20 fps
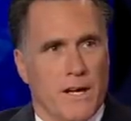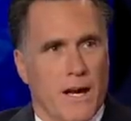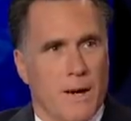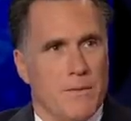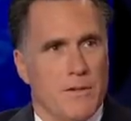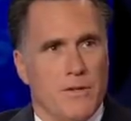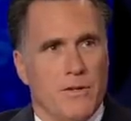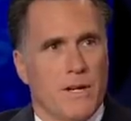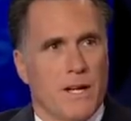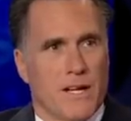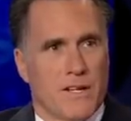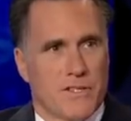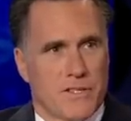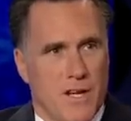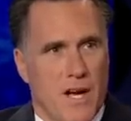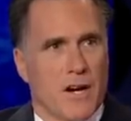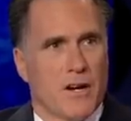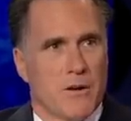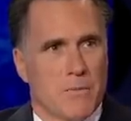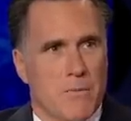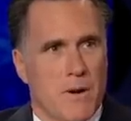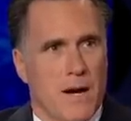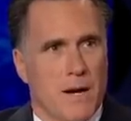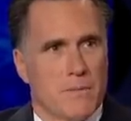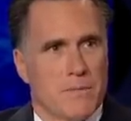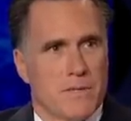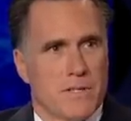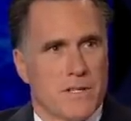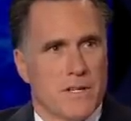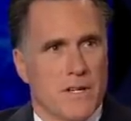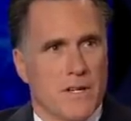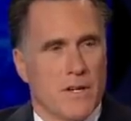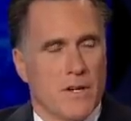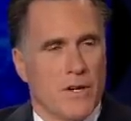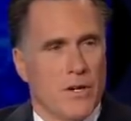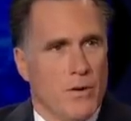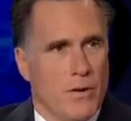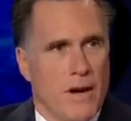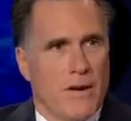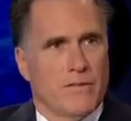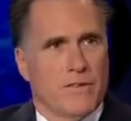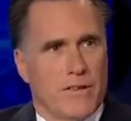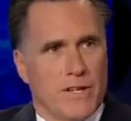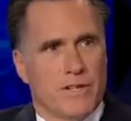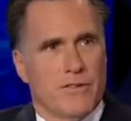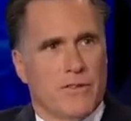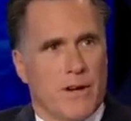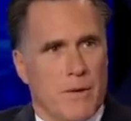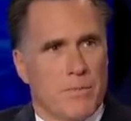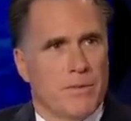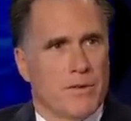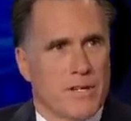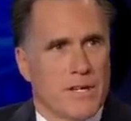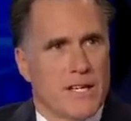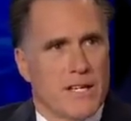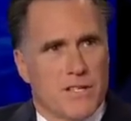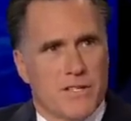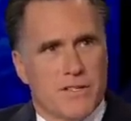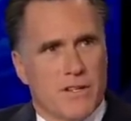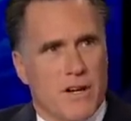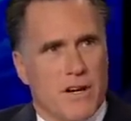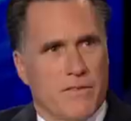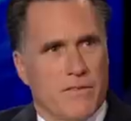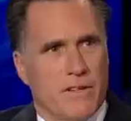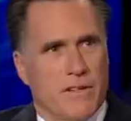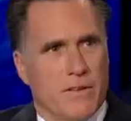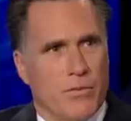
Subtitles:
I mean, you got soccer moms who, after they drop their kids off,